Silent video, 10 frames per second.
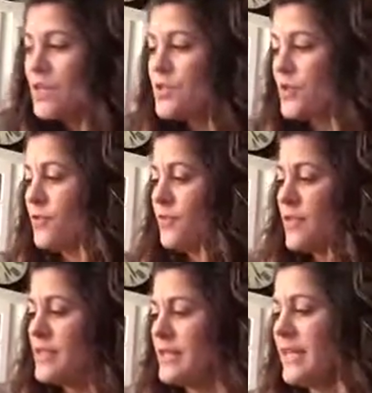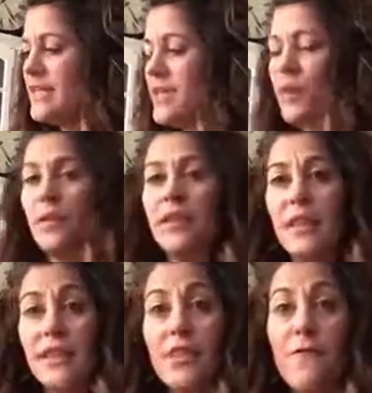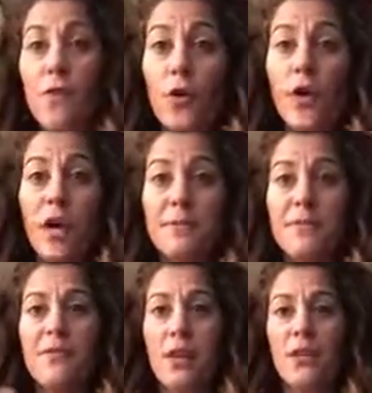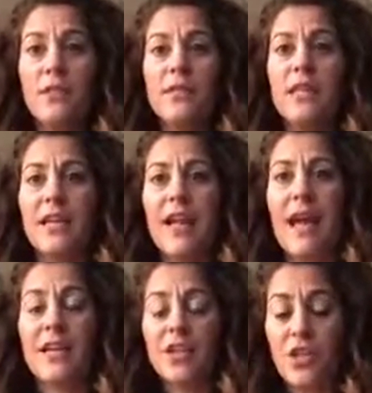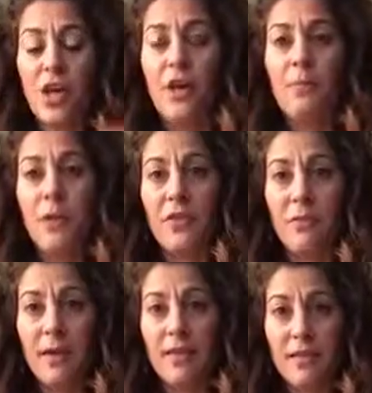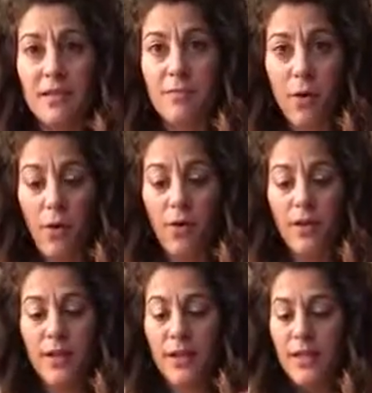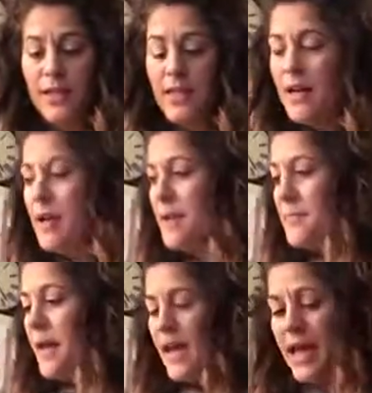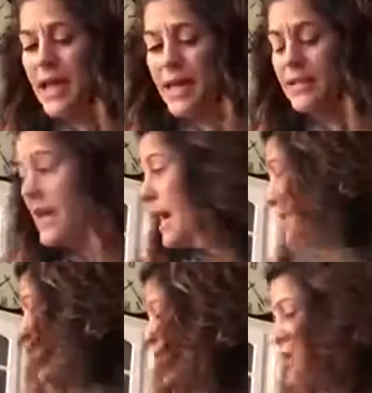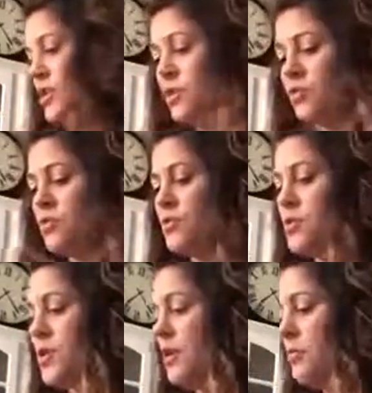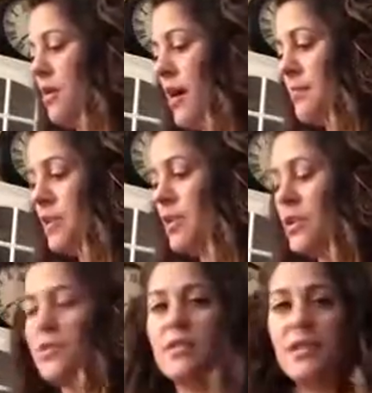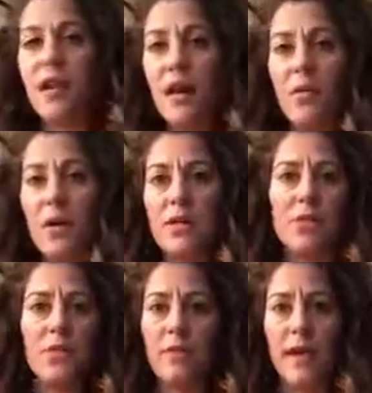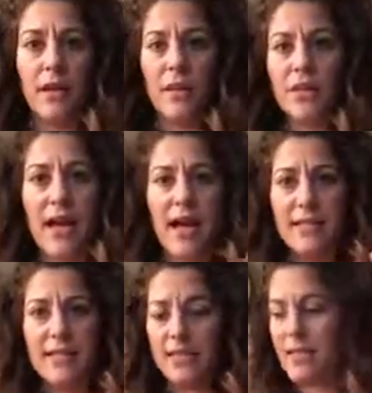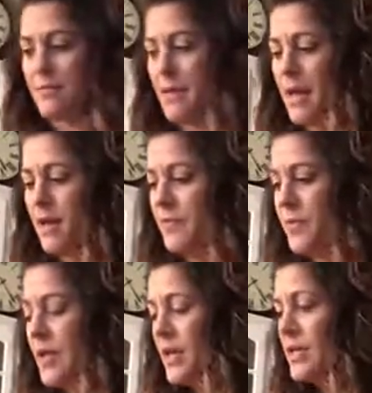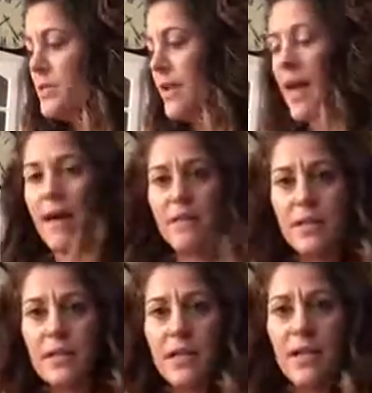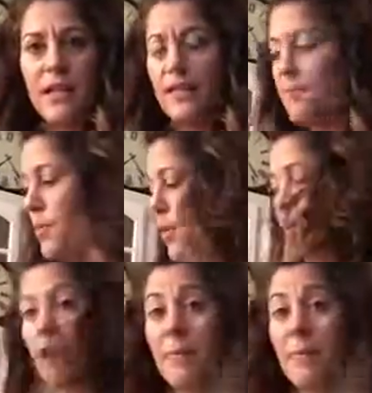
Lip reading: So the first thing I start with is 4 cups of oats, and I actually already put them in this bowl. And I just use, you can use the cut ones or regular size, it doesn't matter. So I have those in this bowl here.